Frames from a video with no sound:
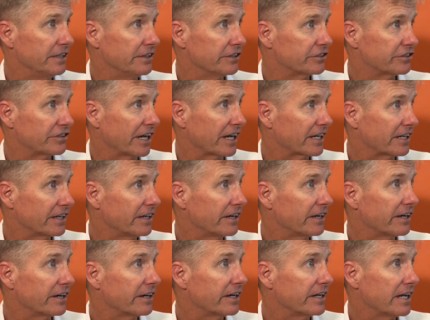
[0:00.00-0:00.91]
in the
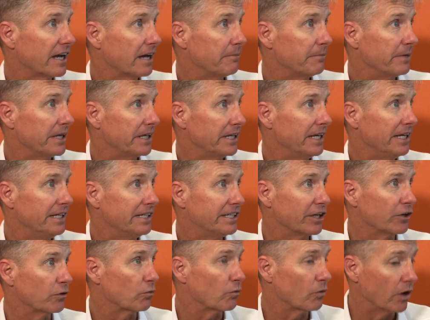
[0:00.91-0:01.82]
secondary. I mean, he
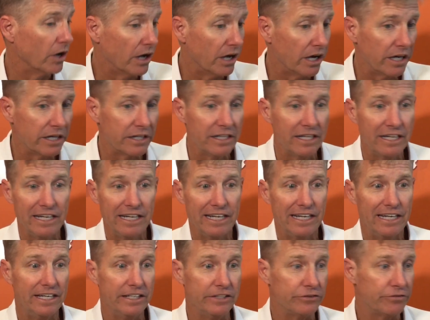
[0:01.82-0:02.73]
can run,
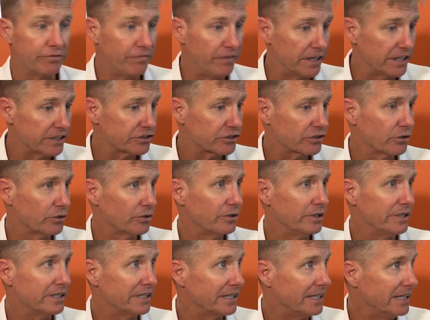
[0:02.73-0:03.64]
he's physical,
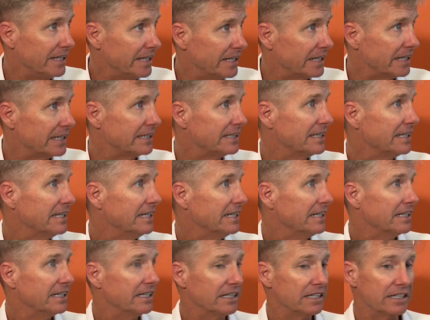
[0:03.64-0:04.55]
he can hit,
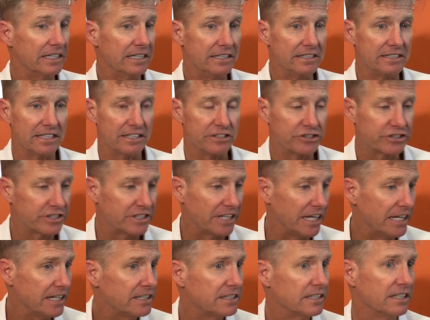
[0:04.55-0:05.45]
he's
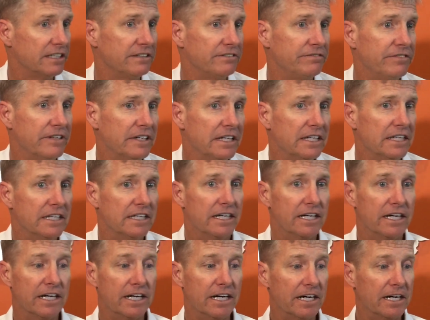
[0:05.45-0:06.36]
instinctive,
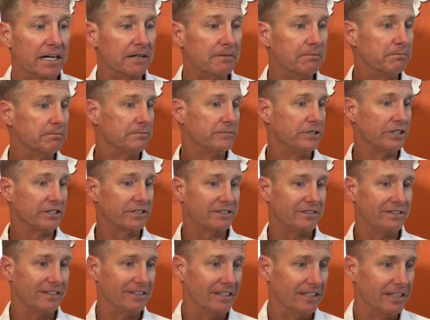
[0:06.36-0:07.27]
just,
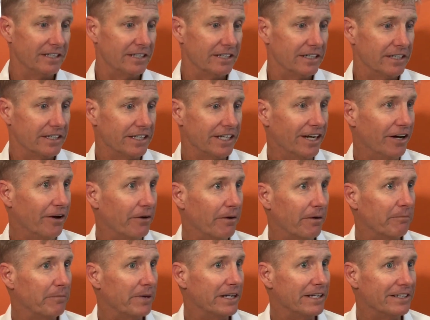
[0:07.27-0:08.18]
you know,
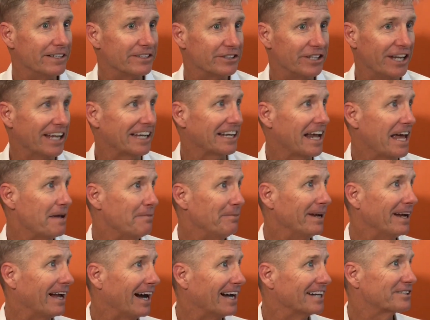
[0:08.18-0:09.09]
I mean, his
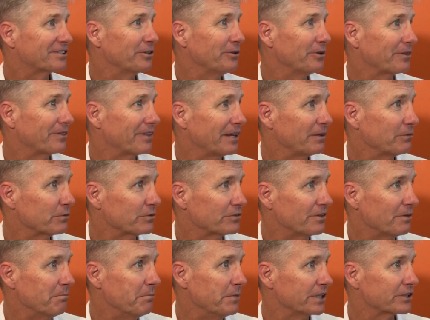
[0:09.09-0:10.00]
nickname in high school, I think, was
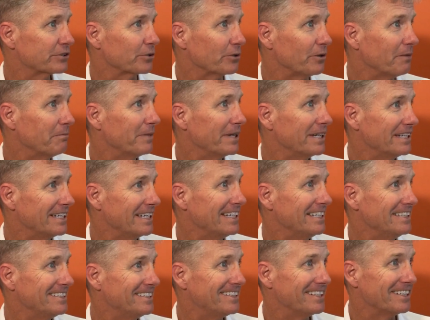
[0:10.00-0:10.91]
the missile. I mean,
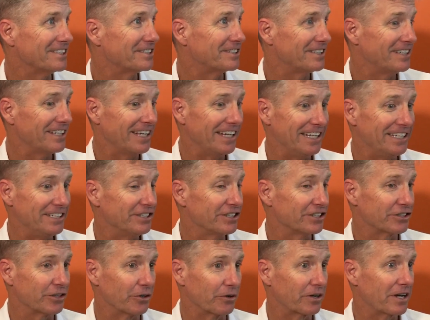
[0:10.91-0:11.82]
he's
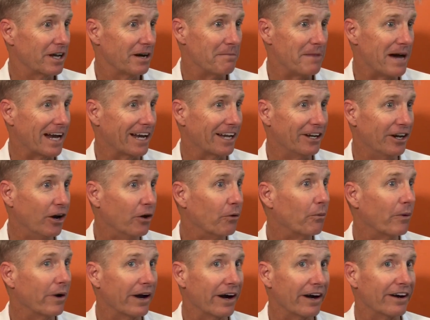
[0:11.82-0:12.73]
just going to come out of
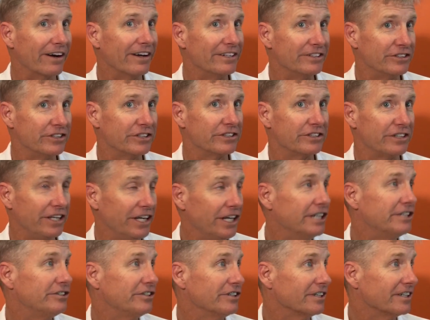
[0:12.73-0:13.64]
nowhere and just
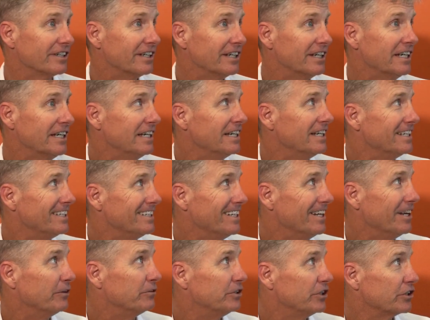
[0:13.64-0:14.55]
hit you. You
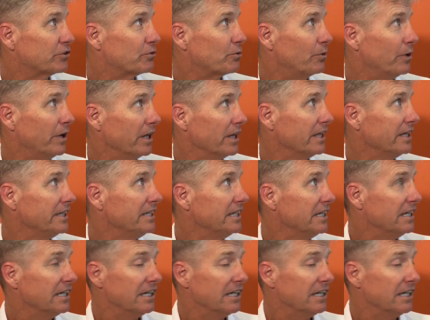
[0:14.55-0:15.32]
know, just really,